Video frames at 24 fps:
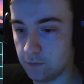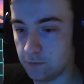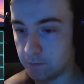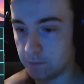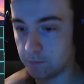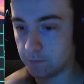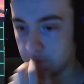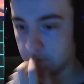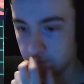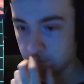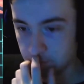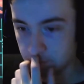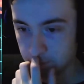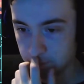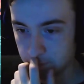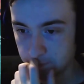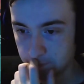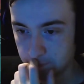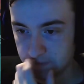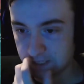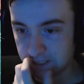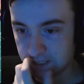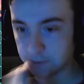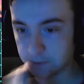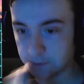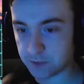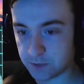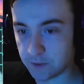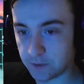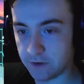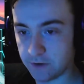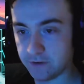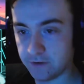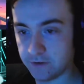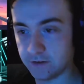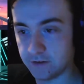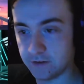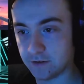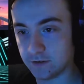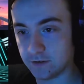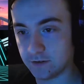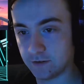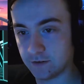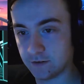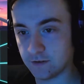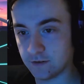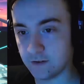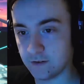Ooh. Team Spar? Ooh,
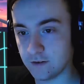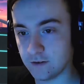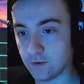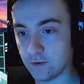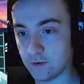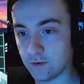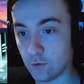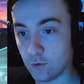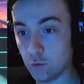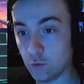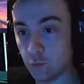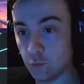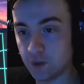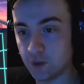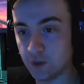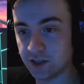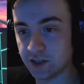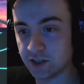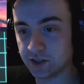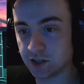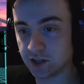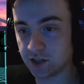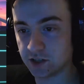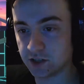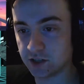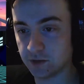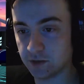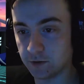what is